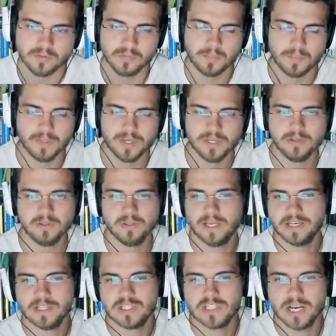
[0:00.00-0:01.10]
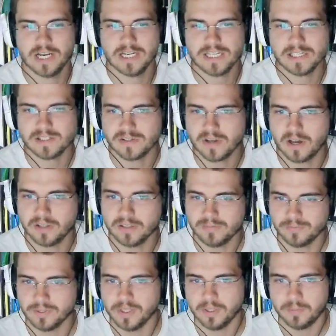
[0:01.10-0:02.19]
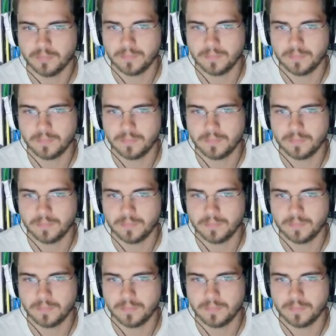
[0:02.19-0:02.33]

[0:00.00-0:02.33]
But it looked like a Chinese Nollie flip.